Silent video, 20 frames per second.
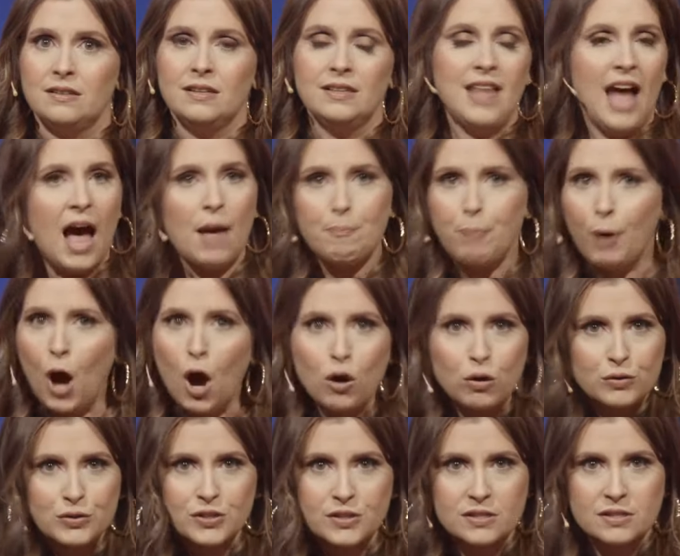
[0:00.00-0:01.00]
Not
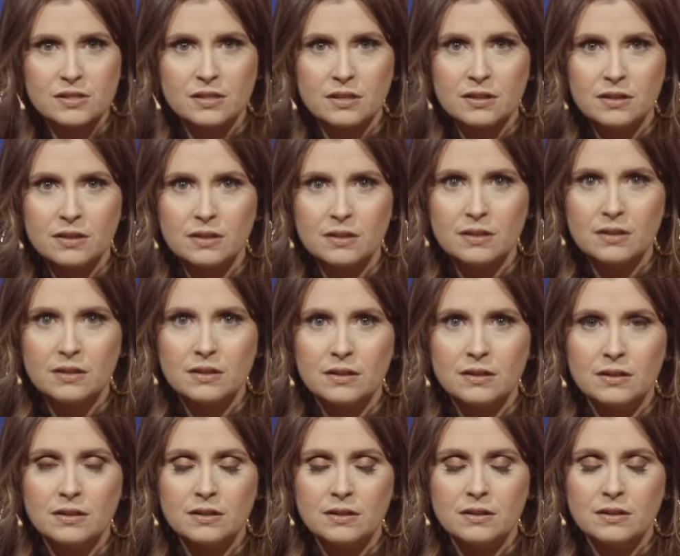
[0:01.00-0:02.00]
post.
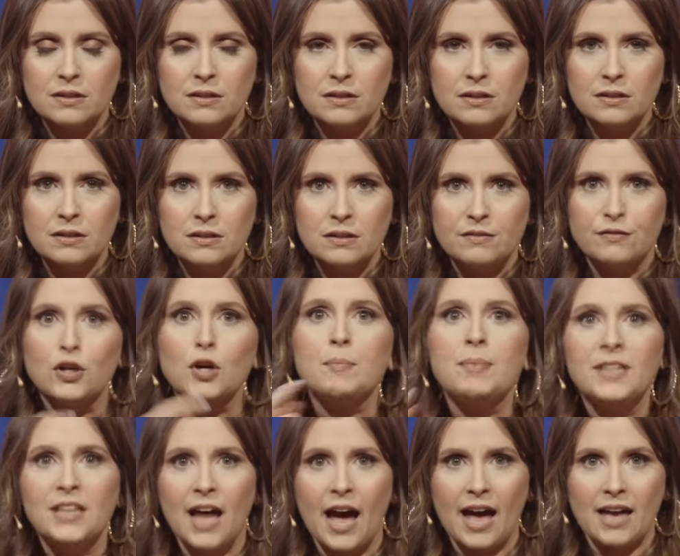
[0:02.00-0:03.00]

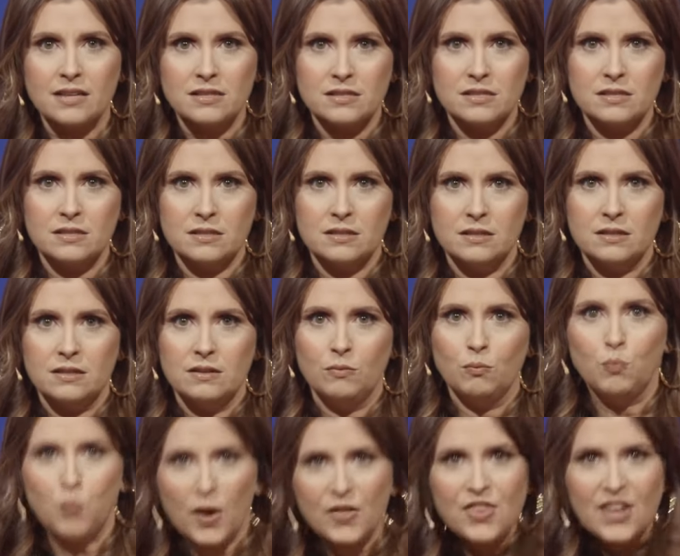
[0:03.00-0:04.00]
Verbalize
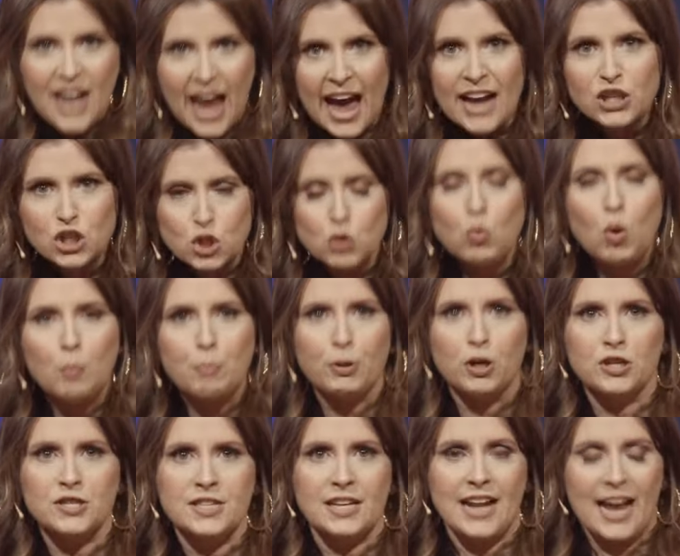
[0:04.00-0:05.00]
with an actual
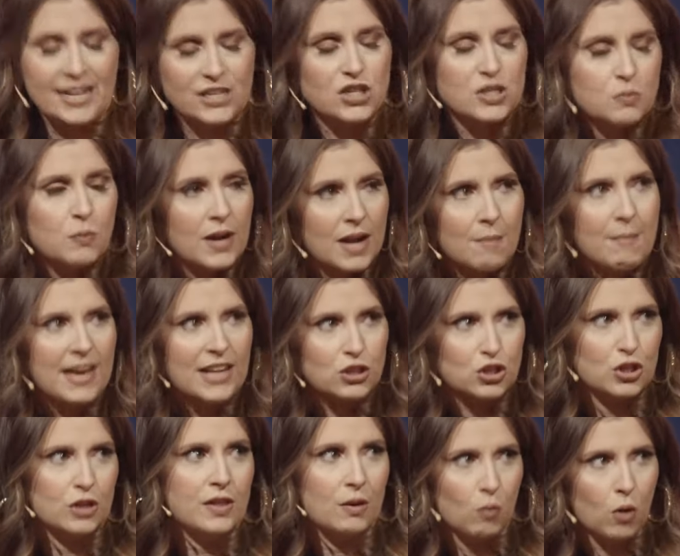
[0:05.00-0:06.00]
person. I just want to make
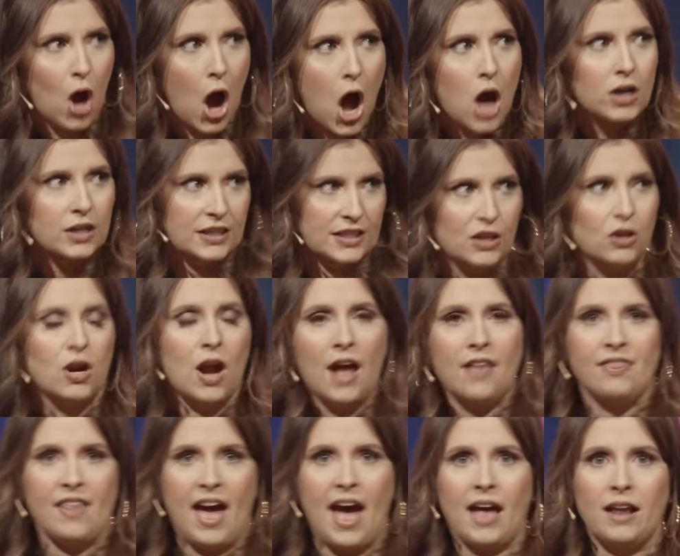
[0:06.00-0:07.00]
sure that we're all clear
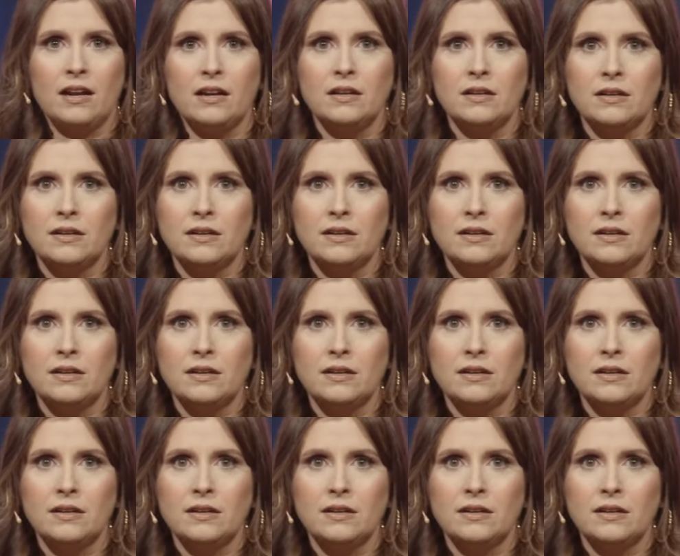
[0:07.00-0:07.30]
on that.